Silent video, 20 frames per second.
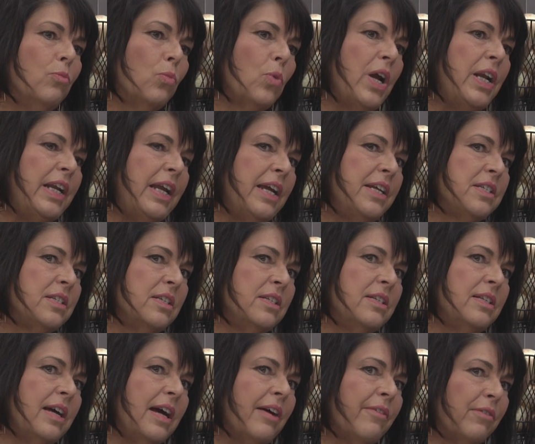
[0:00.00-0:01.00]
radiates
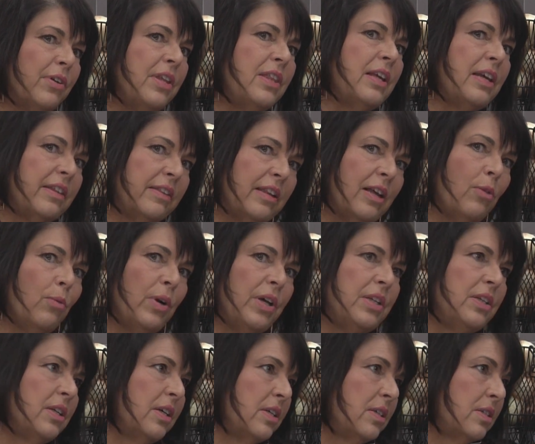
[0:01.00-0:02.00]
into everything that
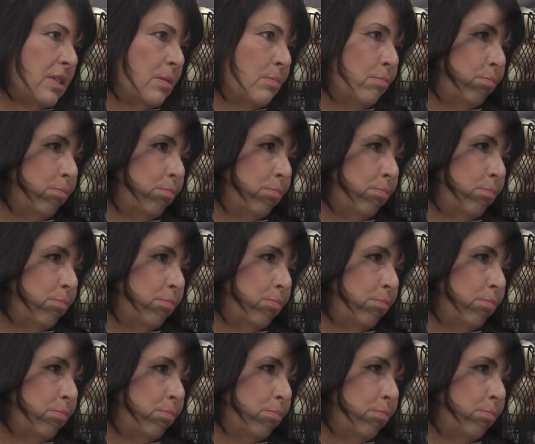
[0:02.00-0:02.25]
one does.